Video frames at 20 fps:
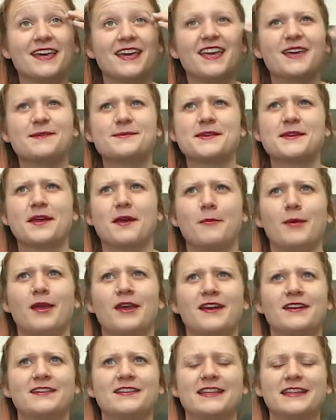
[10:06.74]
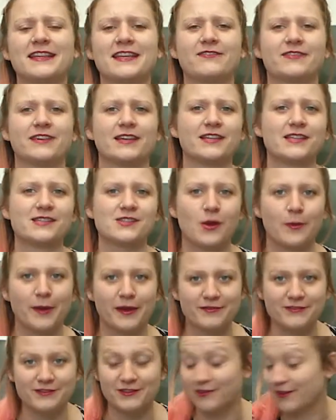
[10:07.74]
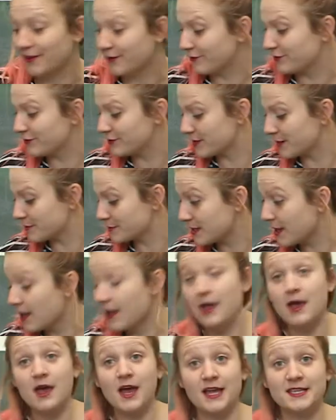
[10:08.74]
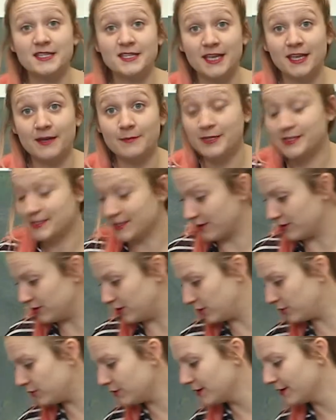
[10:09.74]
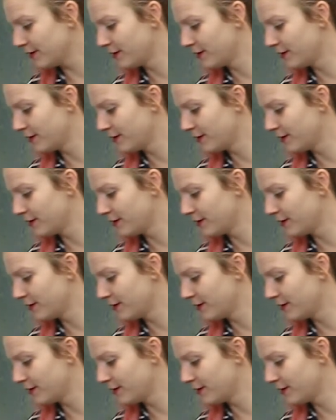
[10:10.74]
It keeps on coming in and then leaving, so I might have to do that a few times. I did get a bit done though.